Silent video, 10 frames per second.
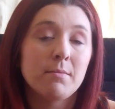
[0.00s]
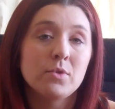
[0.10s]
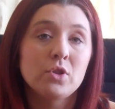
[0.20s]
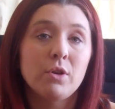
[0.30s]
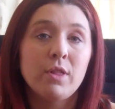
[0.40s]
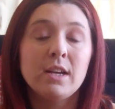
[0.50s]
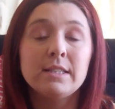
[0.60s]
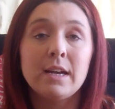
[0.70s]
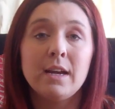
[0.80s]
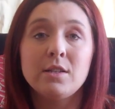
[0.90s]
So they
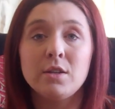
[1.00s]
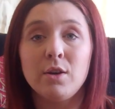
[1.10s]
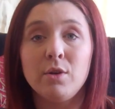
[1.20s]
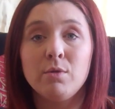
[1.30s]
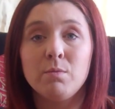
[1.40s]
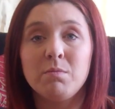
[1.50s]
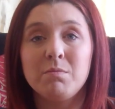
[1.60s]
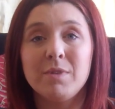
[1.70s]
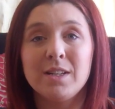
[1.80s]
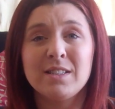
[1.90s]
say to,
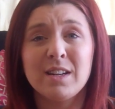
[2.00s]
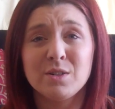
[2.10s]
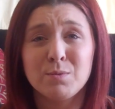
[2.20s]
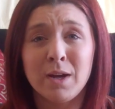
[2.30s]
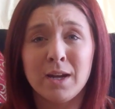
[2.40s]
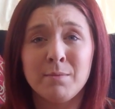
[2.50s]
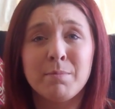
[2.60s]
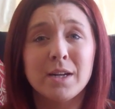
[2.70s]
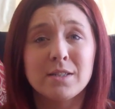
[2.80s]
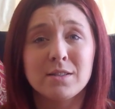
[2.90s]
it sounds weird,
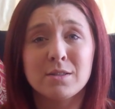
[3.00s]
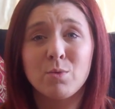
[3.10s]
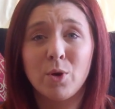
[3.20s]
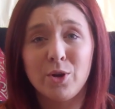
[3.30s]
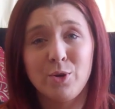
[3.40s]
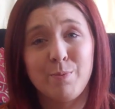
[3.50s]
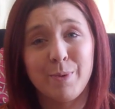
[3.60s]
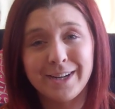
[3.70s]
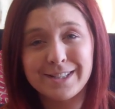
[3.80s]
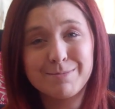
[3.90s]
but to squirt your
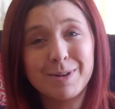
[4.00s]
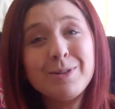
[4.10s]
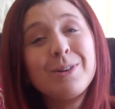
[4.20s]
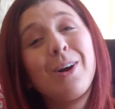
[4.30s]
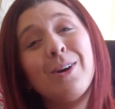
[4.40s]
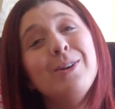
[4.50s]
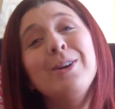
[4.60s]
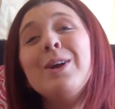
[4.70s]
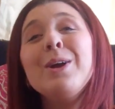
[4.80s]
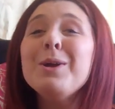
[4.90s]
breast milk on